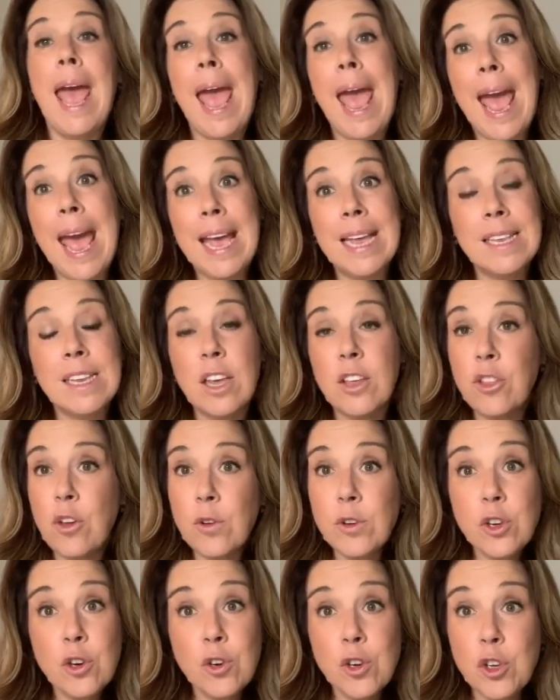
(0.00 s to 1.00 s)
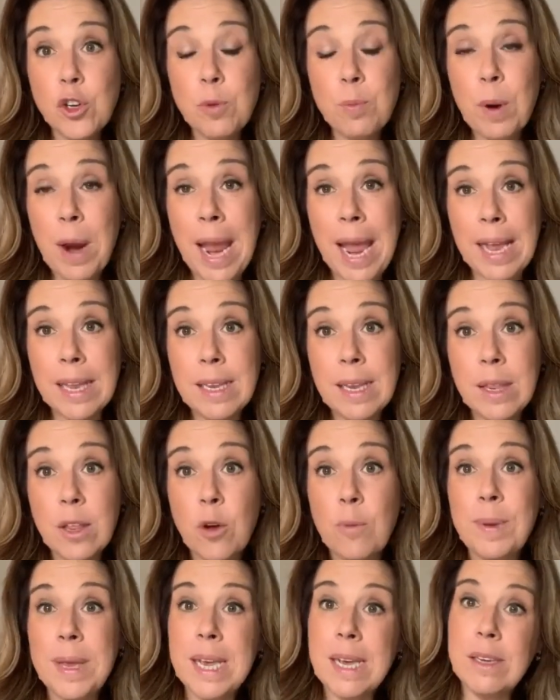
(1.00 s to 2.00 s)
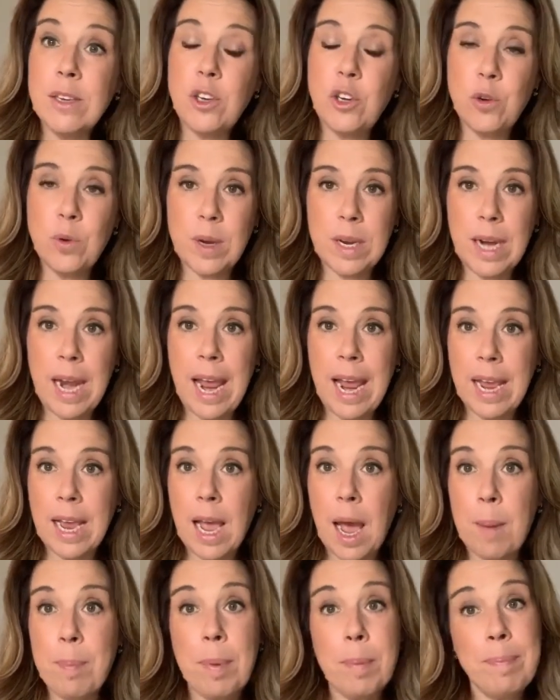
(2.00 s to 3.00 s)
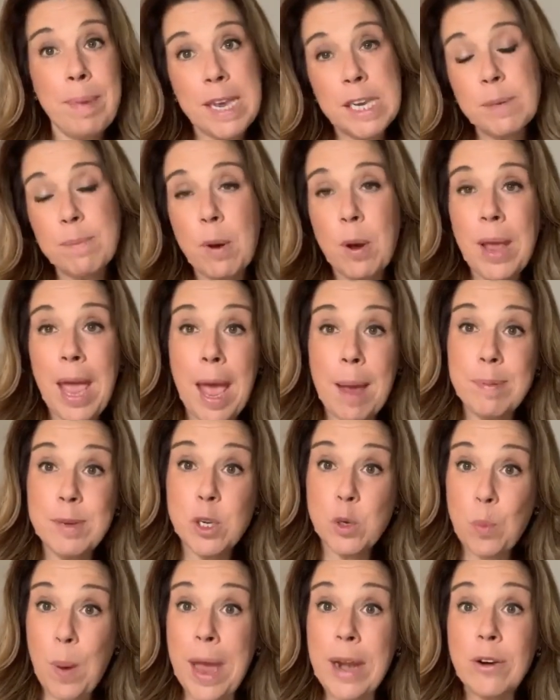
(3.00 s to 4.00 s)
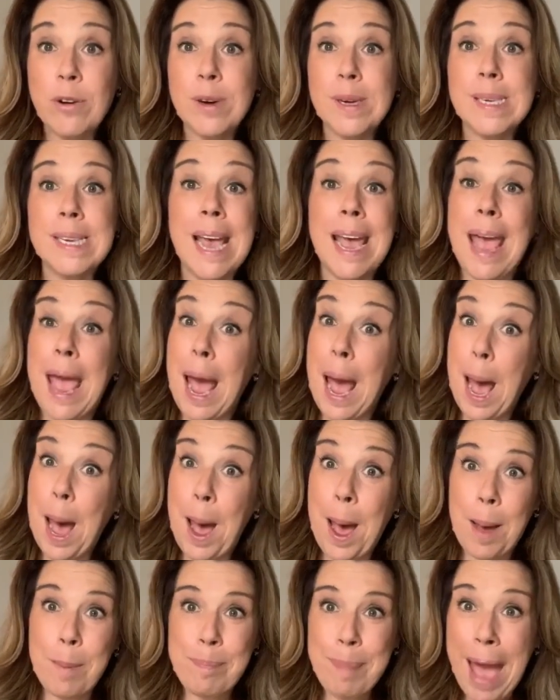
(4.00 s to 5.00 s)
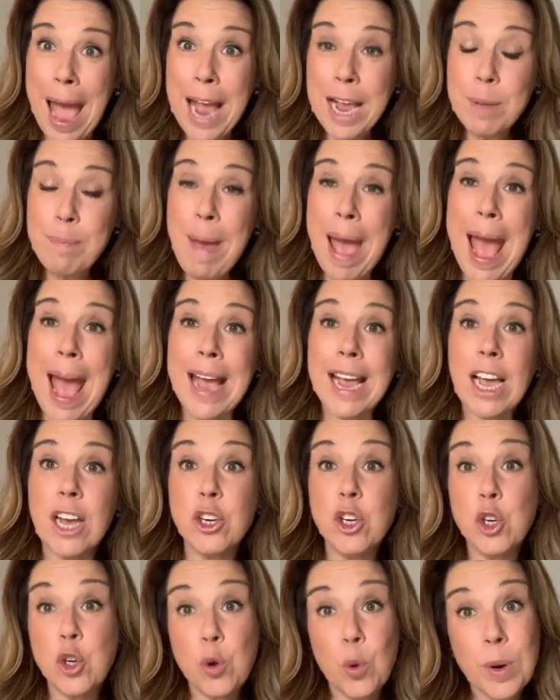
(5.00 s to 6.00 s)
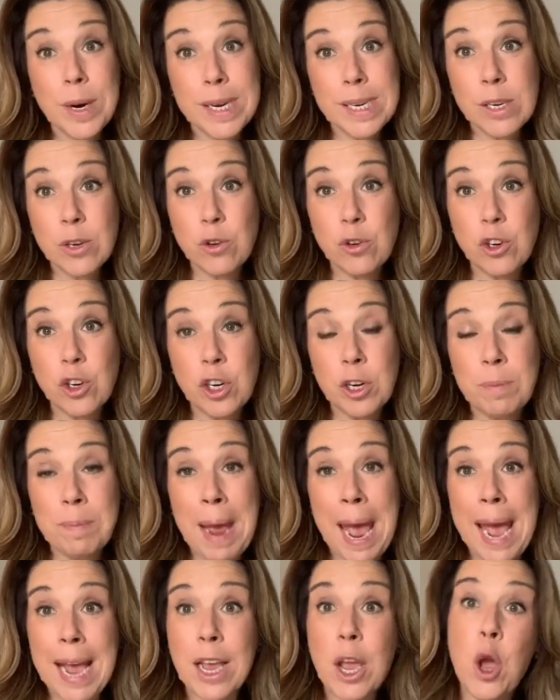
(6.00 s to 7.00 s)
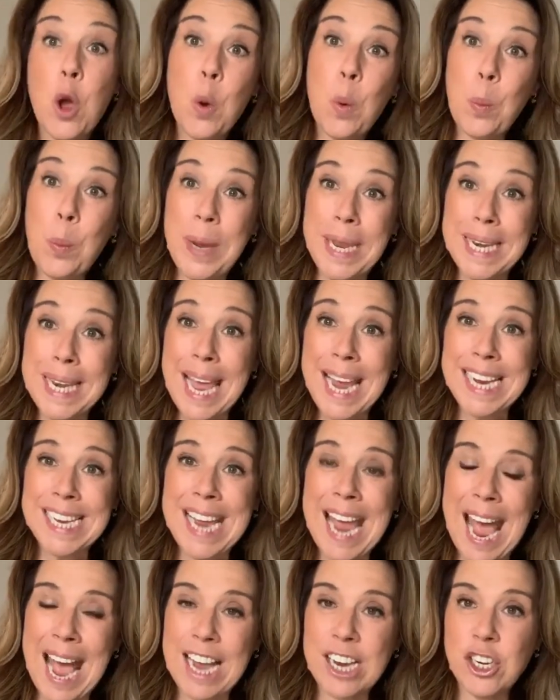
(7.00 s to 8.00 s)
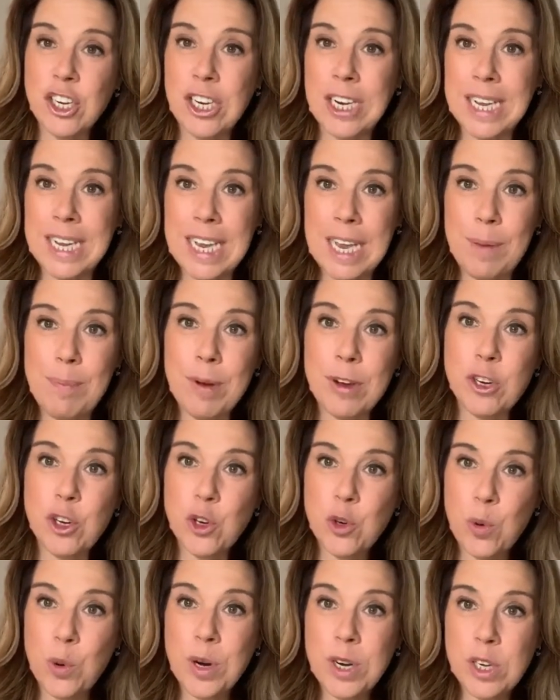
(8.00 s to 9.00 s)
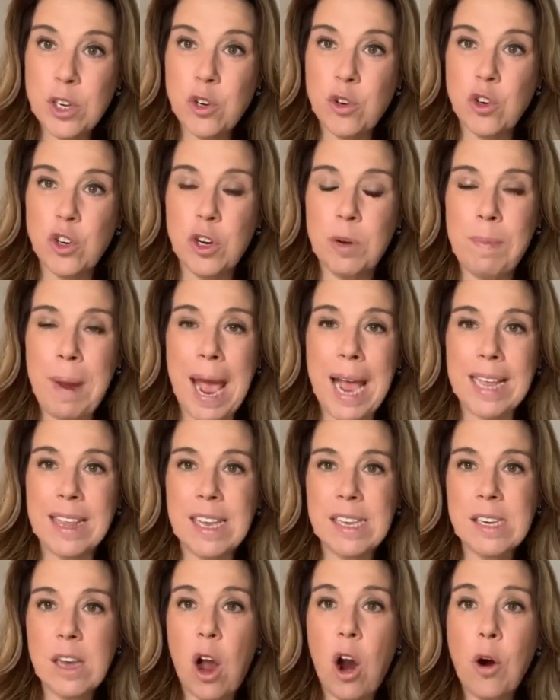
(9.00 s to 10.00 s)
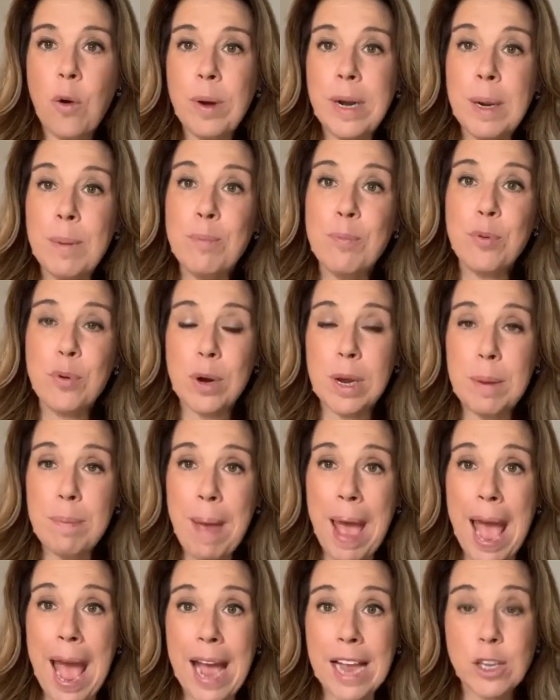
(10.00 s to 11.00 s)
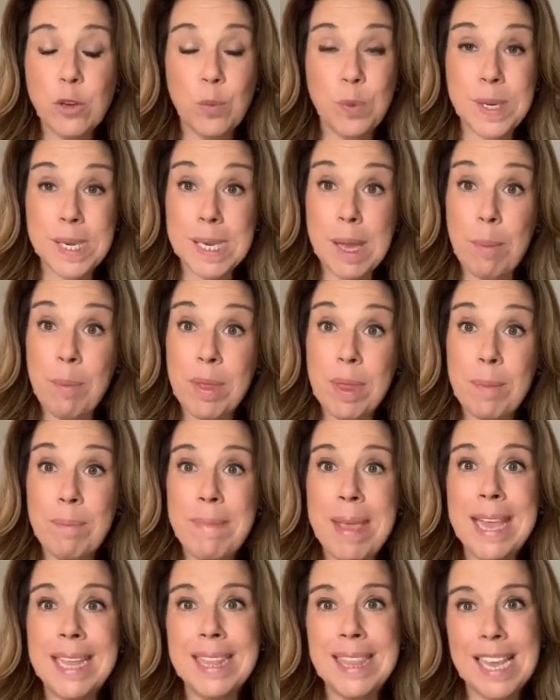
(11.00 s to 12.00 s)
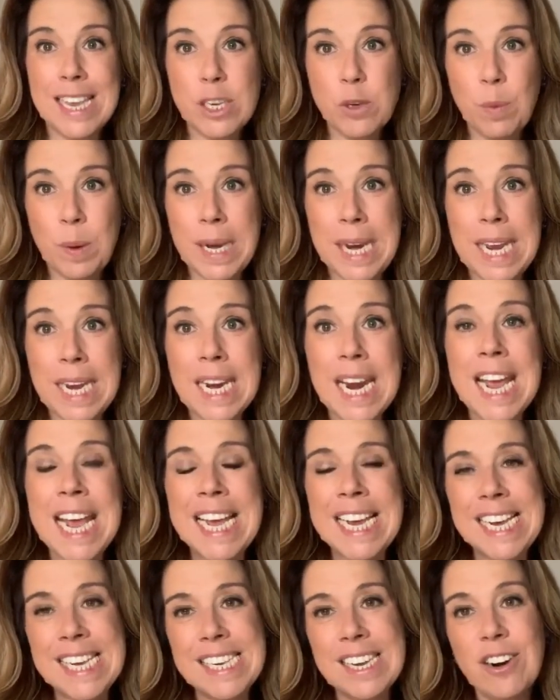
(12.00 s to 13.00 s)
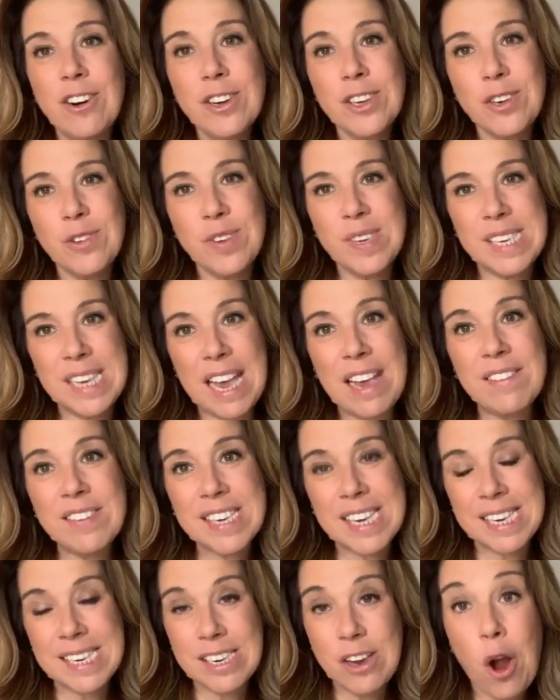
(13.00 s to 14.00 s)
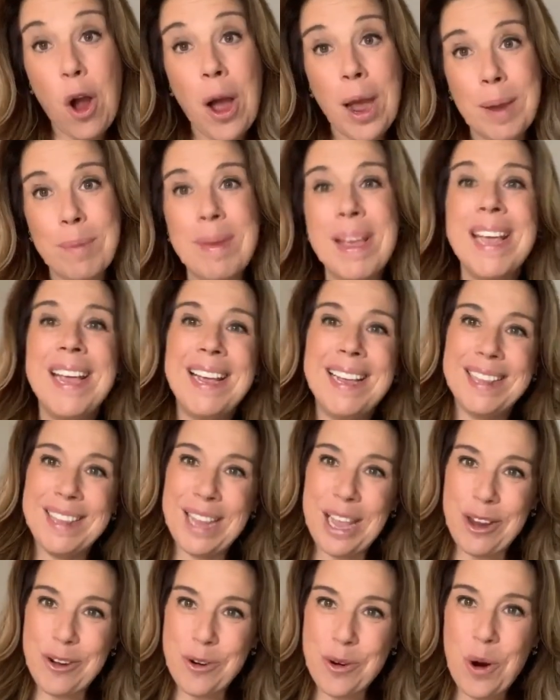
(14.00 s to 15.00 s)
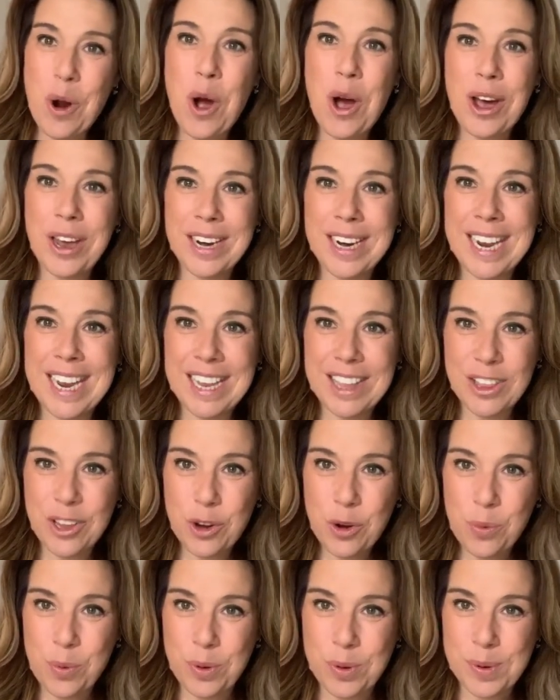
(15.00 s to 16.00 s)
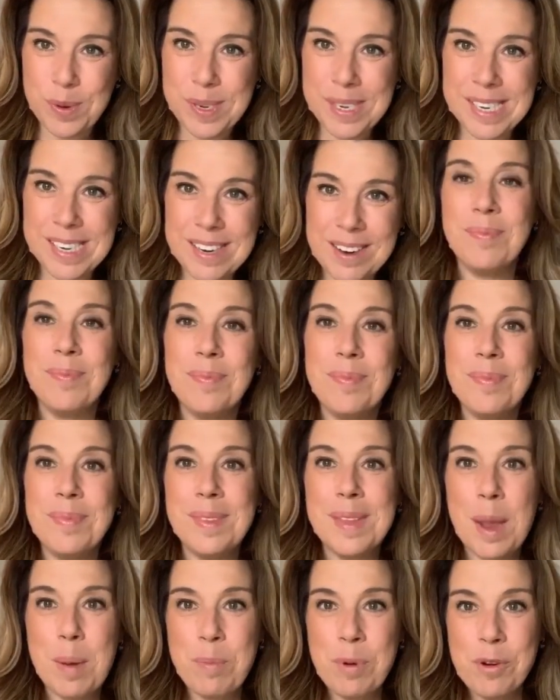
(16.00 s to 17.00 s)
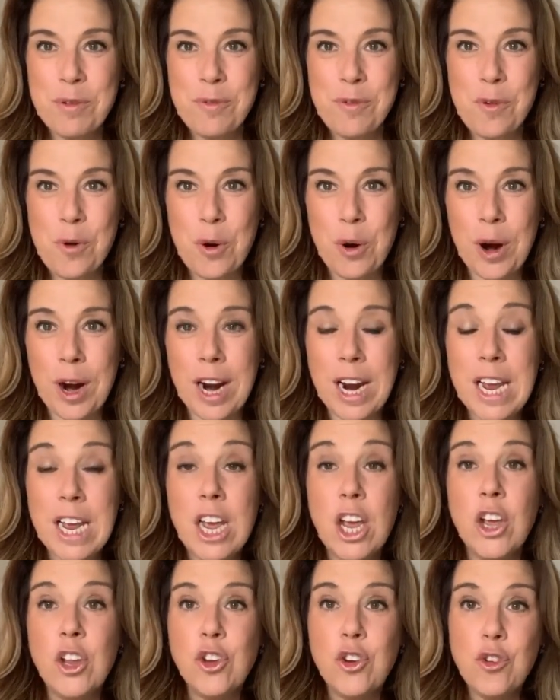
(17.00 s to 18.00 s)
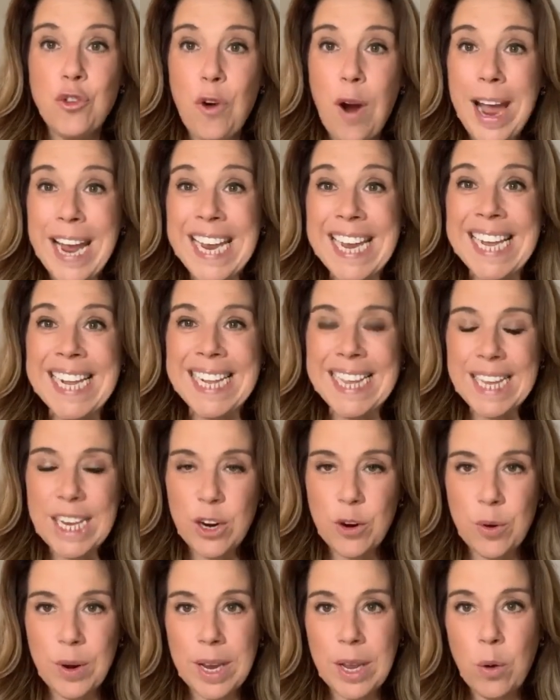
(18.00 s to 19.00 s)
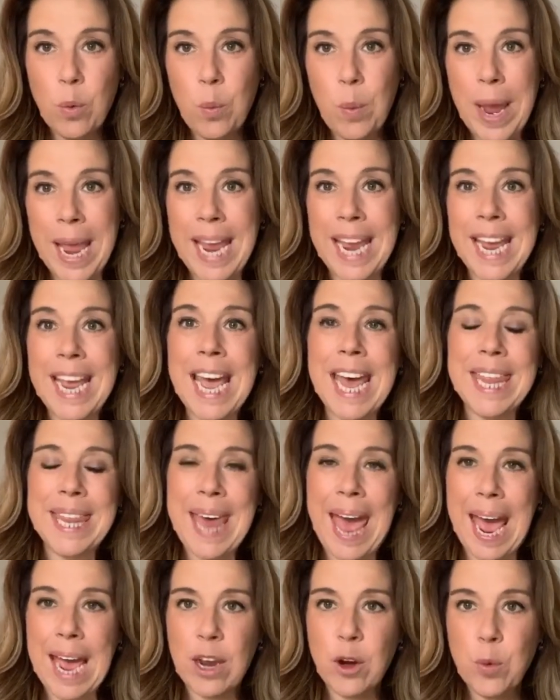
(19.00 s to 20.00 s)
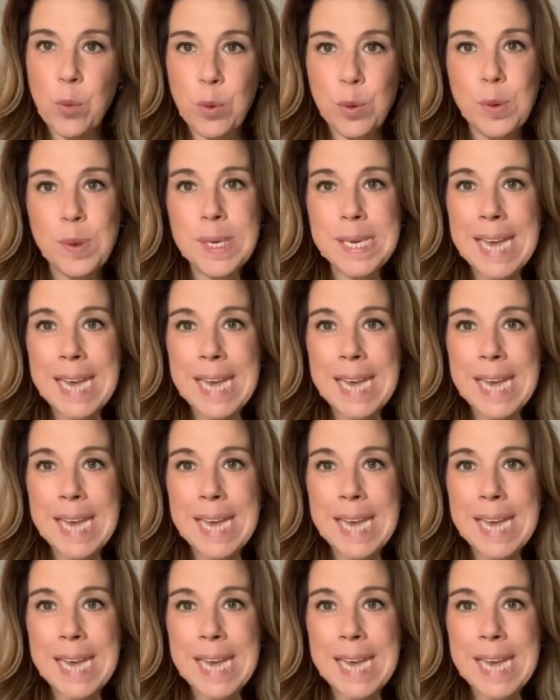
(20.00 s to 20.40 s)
And those are super handy though, because you can hang up baseball caps, sweaters, a backpack, a shore excursion bag. We like to actually keep a shore excursion bag that's already pre-packed with some of the main things we need because it also saves us time later on in the cruise. Number four, try clearing away that cruise